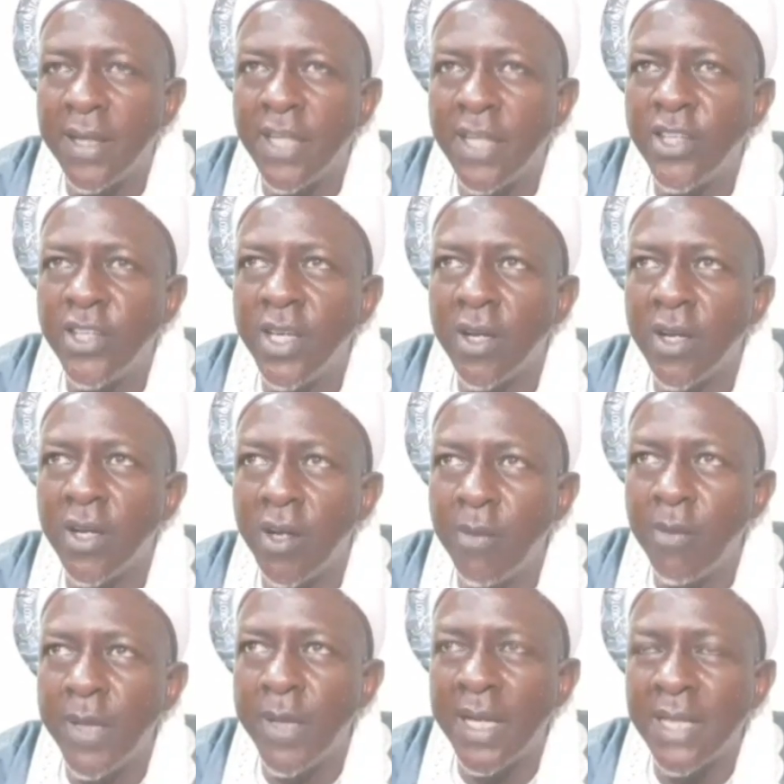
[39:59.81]
Nigerian
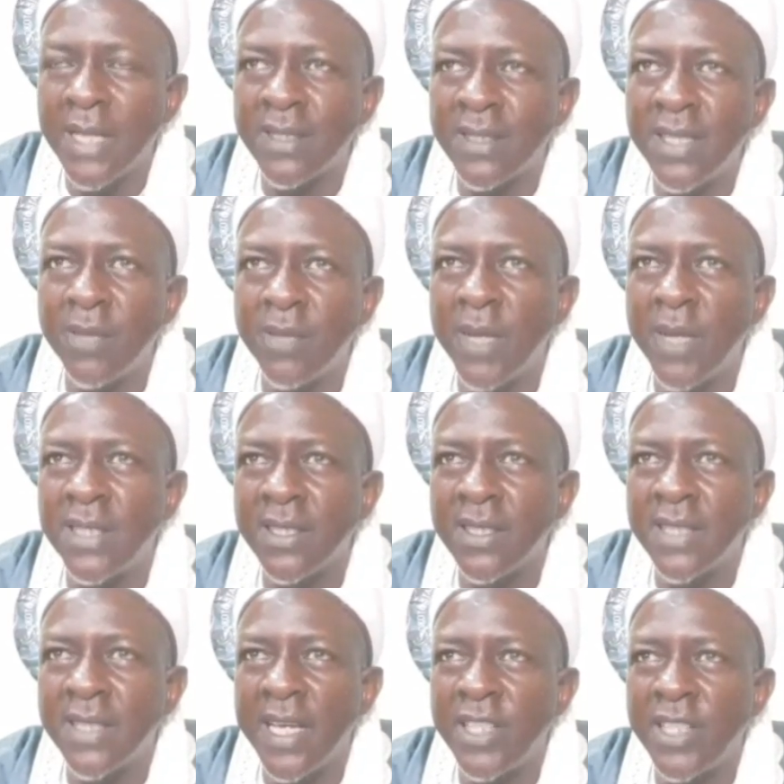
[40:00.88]
government, as said by
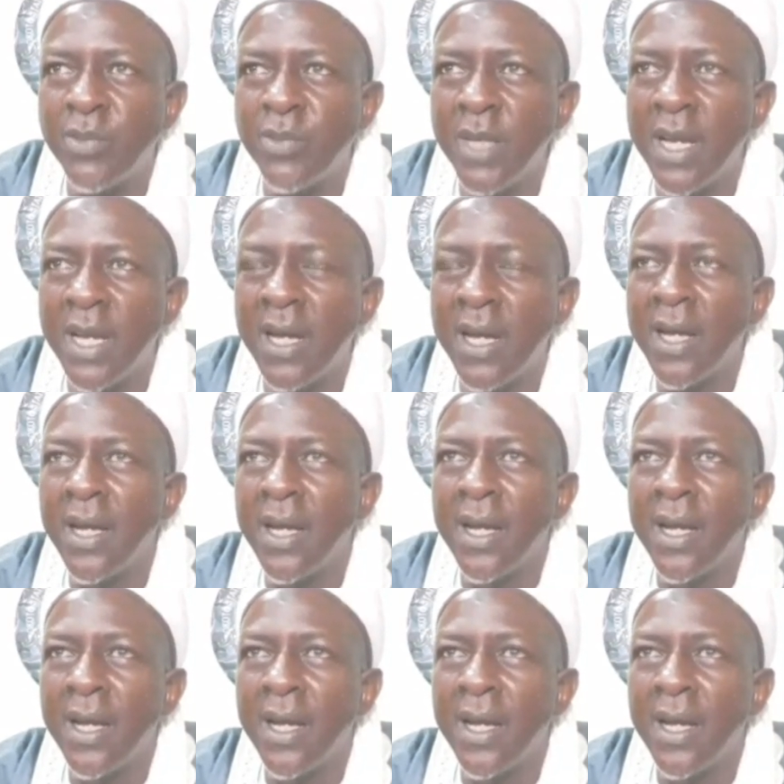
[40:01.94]
Sister Yasmina,